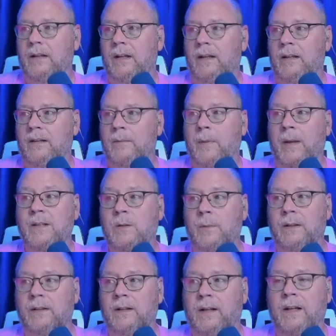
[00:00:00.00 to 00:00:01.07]
the
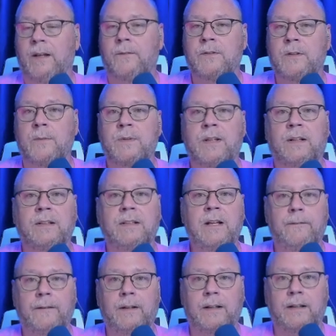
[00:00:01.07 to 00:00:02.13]
possibility of some
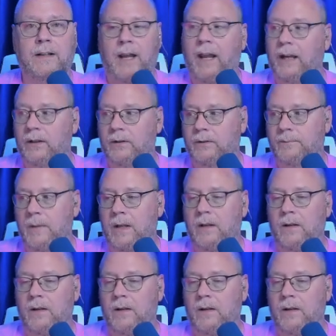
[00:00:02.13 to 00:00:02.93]
significant hail.